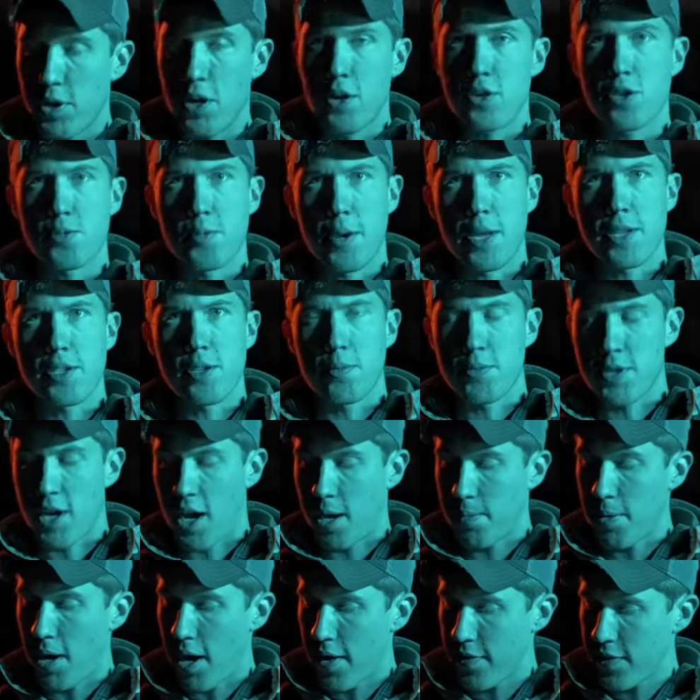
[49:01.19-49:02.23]
you know, spending some
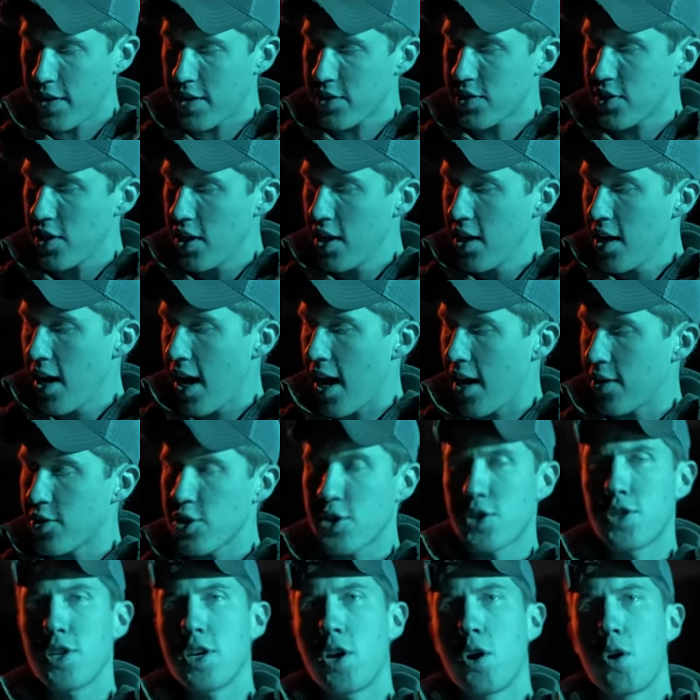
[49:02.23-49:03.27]
time on this. And
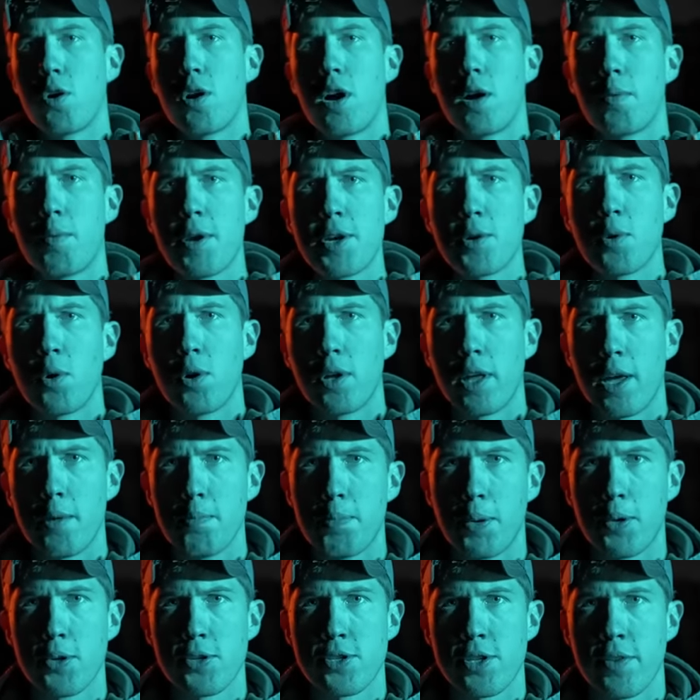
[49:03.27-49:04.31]
just the uh, recoil
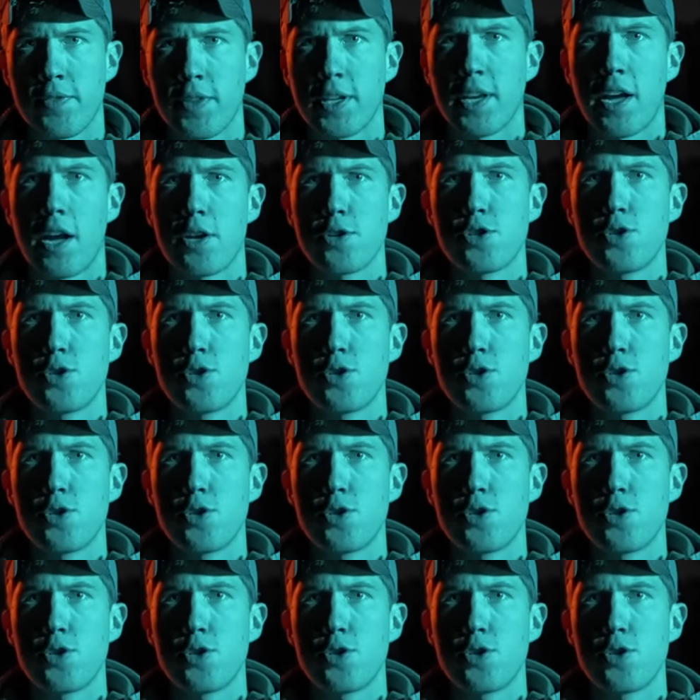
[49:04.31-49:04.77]
impulse of the gun